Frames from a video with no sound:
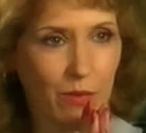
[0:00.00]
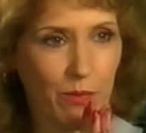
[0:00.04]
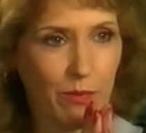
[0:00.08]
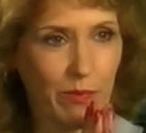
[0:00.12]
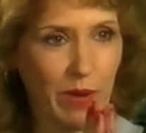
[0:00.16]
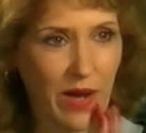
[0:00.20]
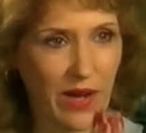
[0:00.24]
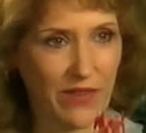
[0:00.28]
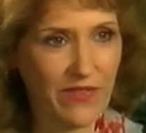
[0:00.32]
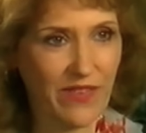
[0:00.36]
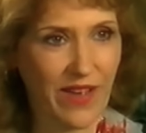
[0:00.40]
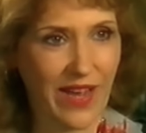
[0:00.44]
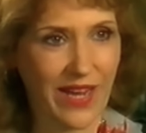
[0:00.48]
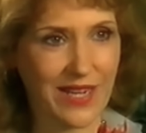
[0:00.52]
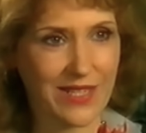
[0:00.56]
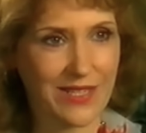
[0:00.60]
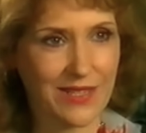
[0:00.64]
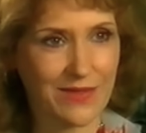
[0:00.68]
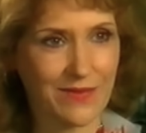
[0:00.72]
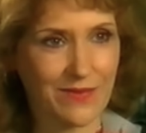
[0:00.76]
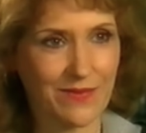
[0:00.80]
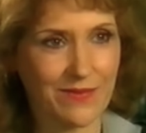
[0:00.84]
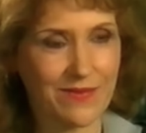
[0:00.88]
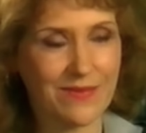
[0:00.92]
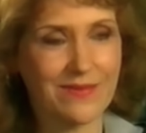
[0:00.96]

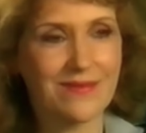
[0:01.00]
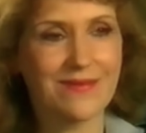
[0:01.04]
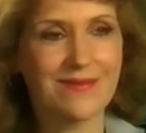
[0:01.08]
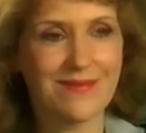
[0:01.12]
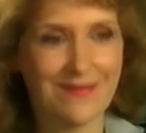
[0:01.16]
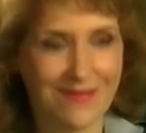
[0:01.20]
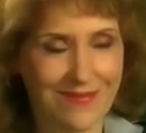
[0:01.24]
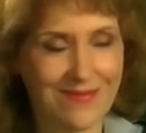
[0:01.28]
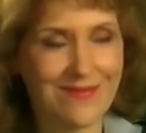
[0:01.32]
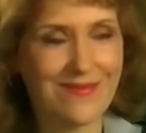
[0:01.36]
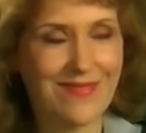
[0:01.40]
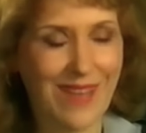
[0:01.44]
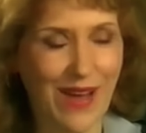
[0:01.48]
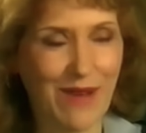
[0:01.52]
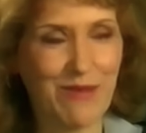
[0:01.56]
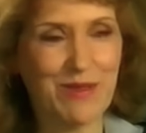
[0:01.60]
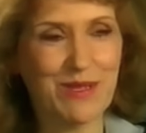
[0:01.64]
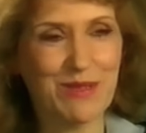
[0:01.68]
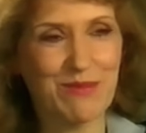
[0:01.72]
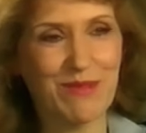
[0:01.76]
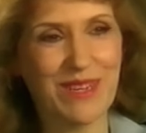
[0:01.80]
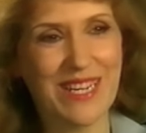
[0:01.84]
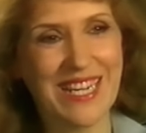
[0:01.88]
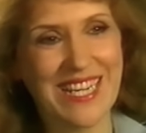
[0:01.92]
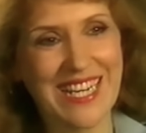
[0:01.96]
Perfect. That
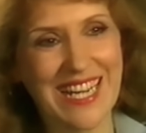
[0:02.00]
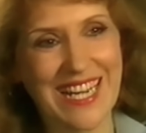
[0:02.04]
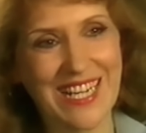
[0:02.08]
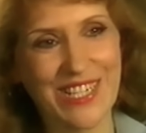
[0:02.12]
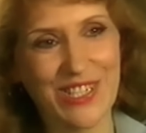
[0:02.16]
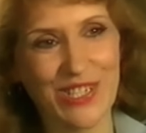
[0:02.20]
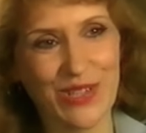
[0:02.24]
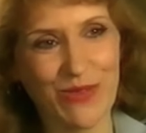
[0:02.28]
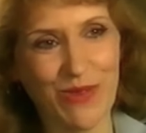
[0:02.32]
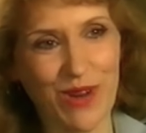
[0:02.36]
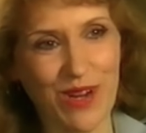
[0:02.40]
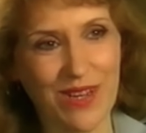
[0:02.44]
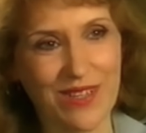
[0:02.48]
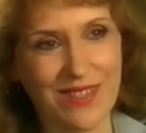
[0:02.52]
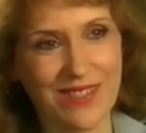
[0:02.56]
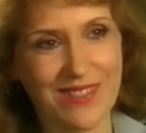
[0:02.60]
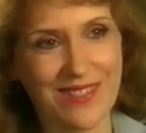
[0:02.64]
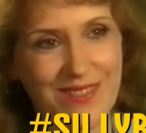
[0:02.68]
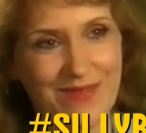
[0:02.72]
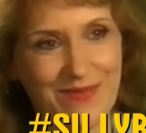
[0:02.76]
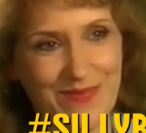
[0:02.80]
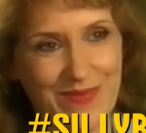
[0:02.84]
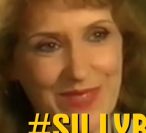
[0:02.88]
was me and Angie Watts.